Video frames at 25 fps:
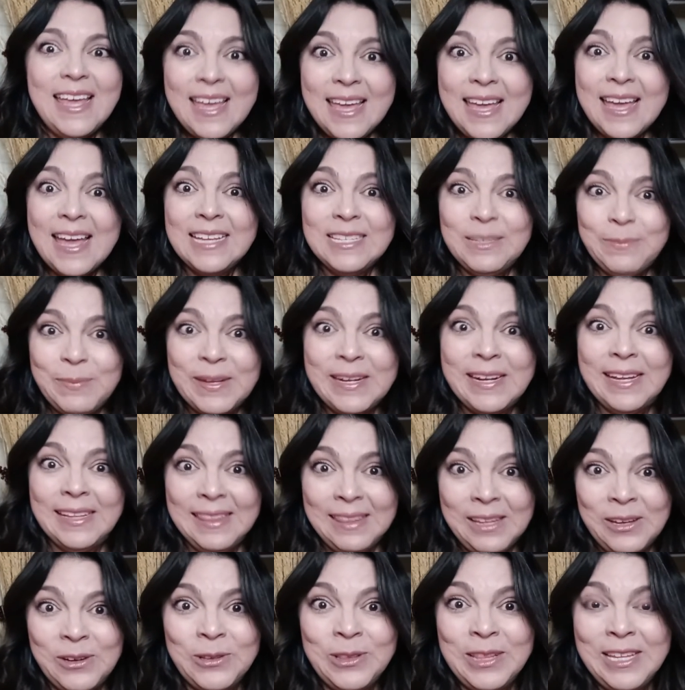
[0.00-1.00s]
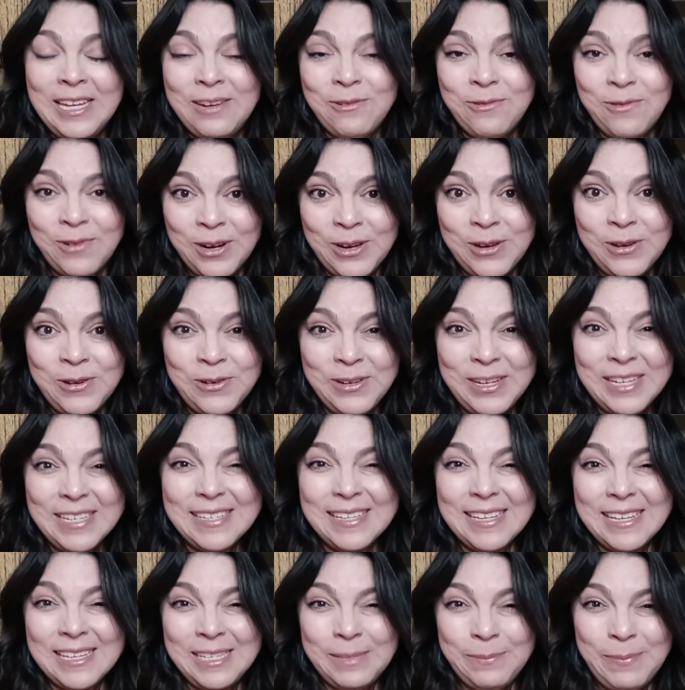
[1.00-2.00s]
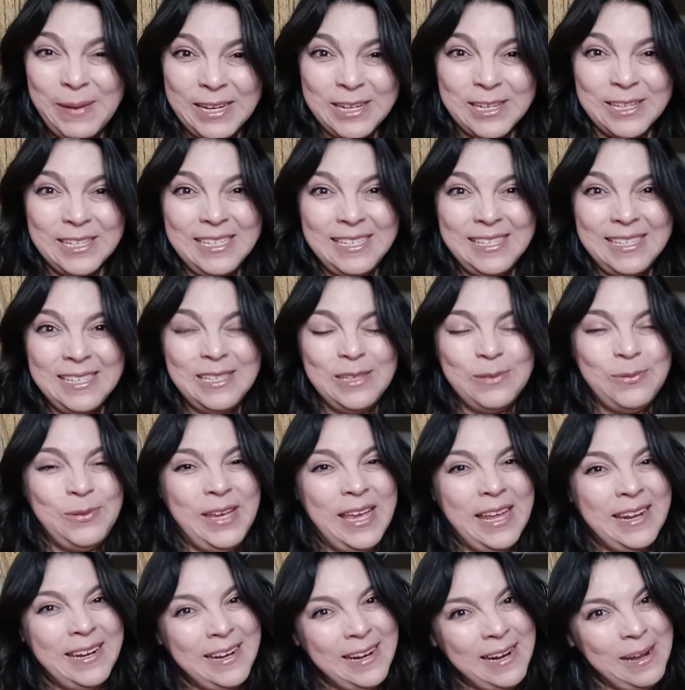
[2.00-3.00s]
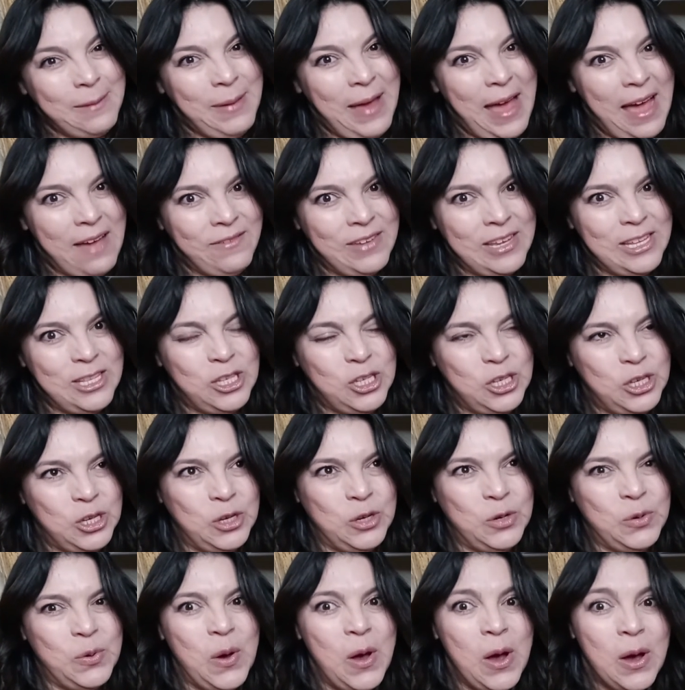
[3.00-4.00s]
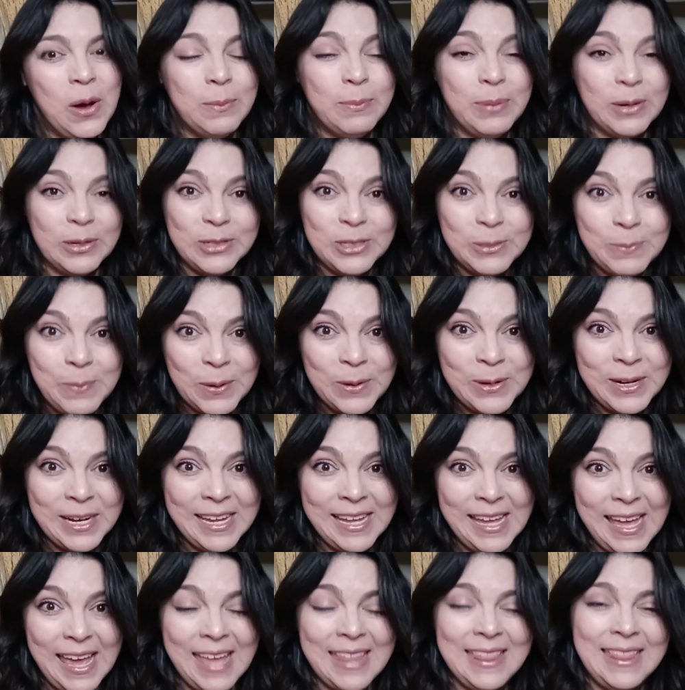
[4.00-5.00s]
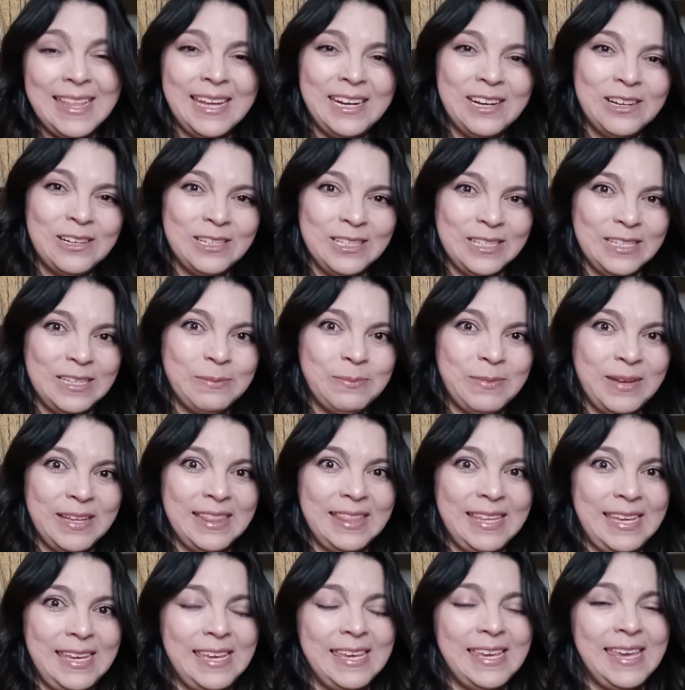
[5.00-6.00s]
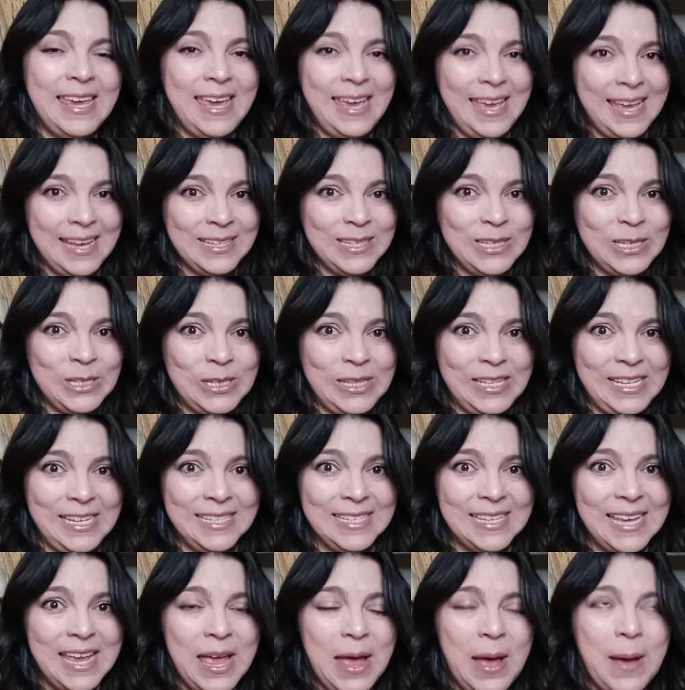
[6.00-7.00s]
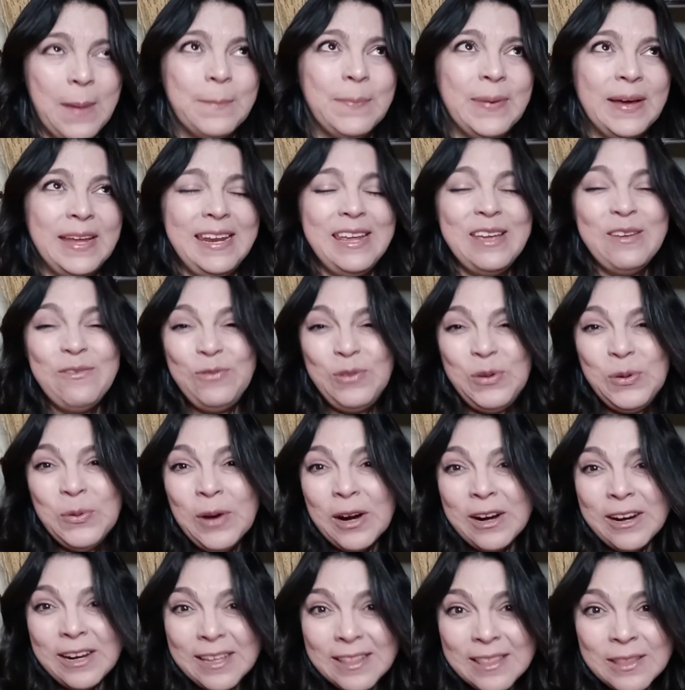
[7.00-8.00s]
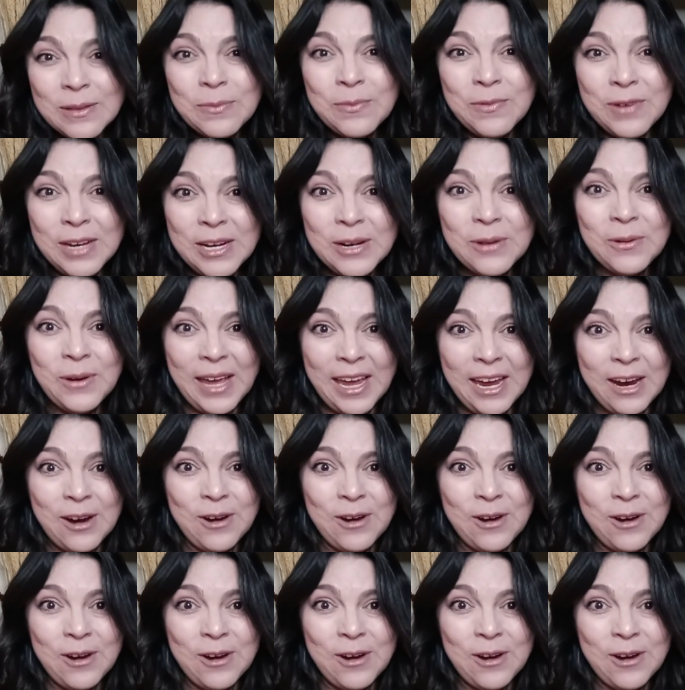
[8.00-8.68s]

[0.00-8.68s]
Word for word: it has been a lonely road, especially since we ended up having to postpone it and then ultimately cancel it. But if you are in the Reno